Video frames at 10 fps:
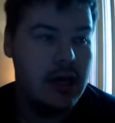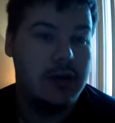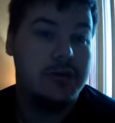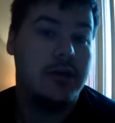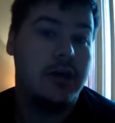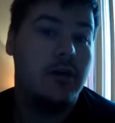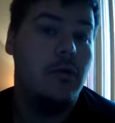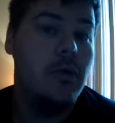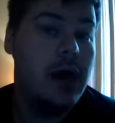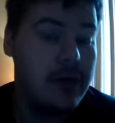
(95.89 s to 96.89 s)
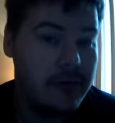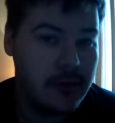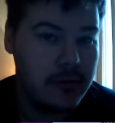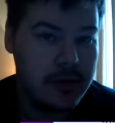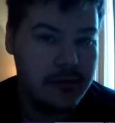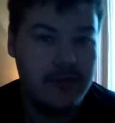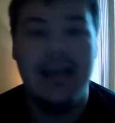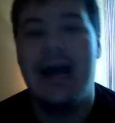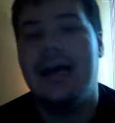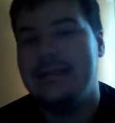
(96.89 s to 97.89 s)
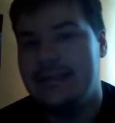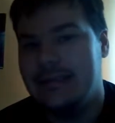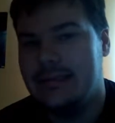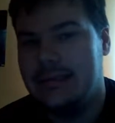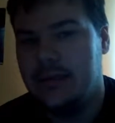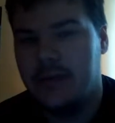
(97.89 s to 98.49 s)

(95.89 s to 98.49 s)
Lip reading: is to get away from the fiat system.